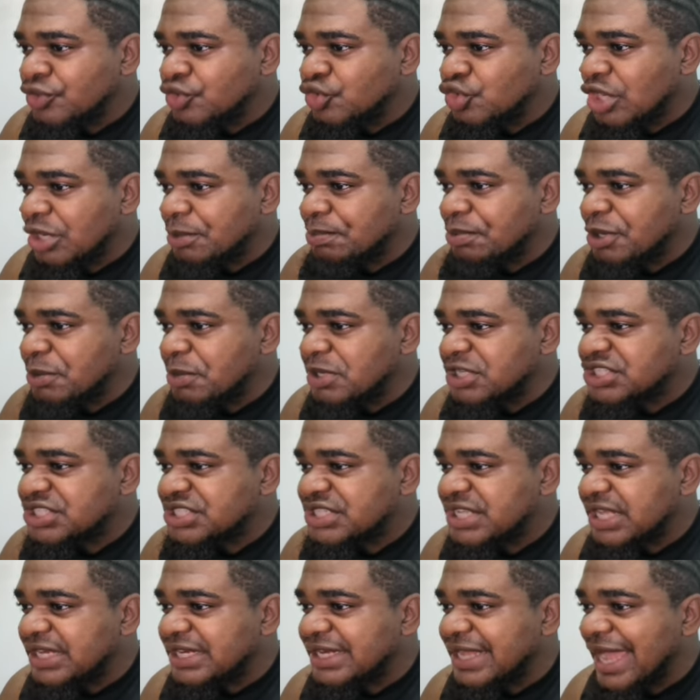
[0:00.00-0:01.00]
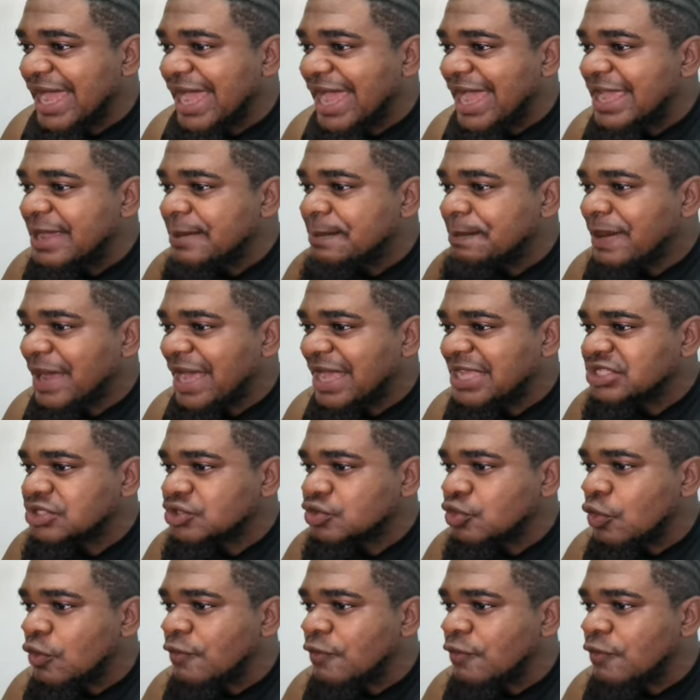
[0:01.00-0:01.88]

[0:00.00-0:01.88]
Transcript: you can pretty much tell the eye passed